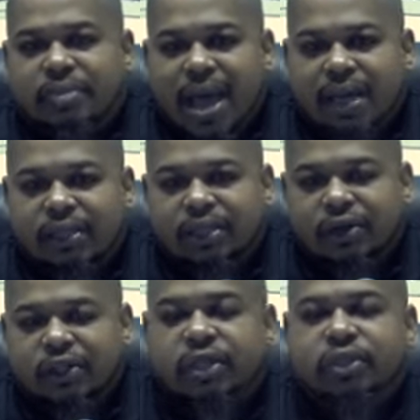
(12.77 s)
Bachus,
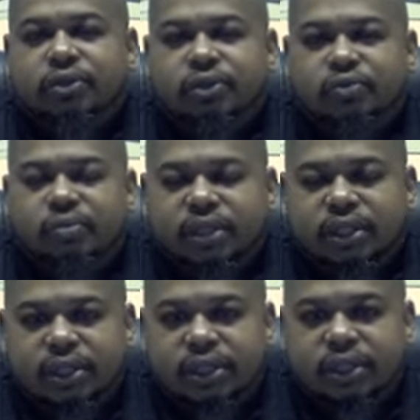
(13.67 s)
our Sunday School
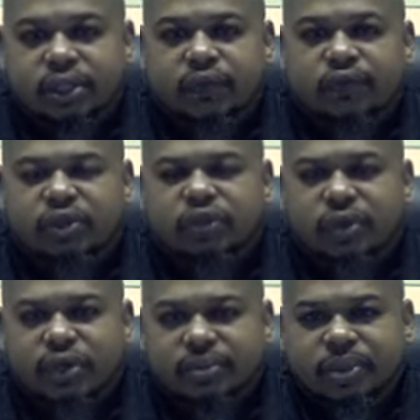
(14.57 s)
Superintendent, Sister Frederick
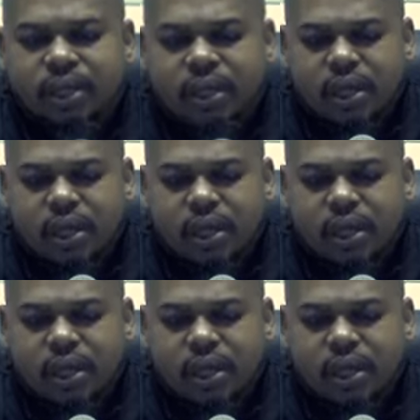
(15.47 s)
Williams,